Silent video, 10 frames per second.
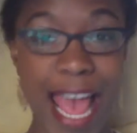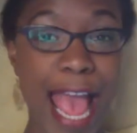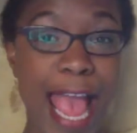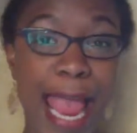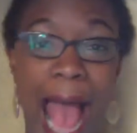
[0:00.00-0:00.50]

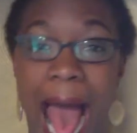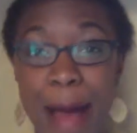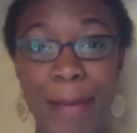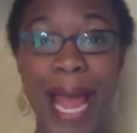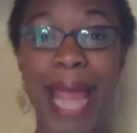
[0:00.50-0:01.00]
Hey,
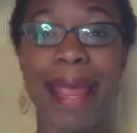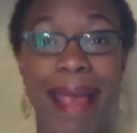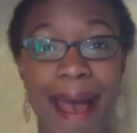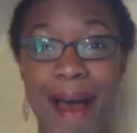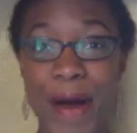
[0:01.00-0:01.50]
I might
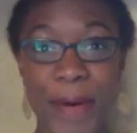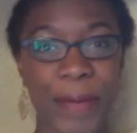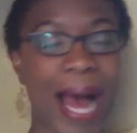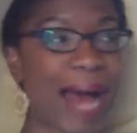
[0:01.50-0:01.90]
go.